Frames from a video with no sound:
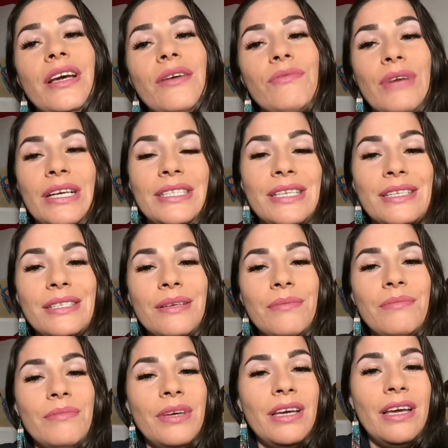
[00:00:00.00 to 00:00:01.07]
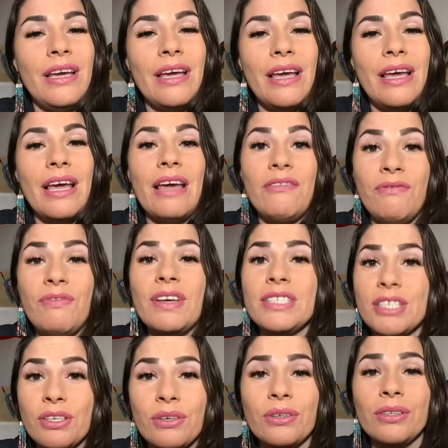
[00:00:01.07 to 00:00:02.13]
racism, and
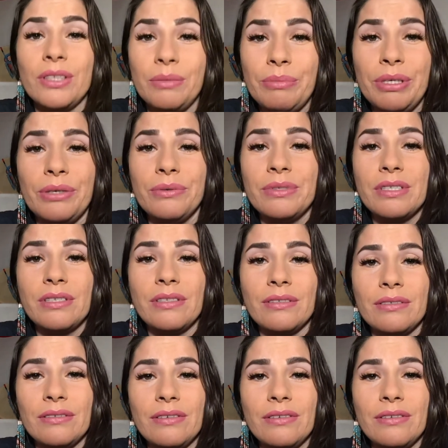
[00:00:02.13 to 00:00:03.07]
physical abuse,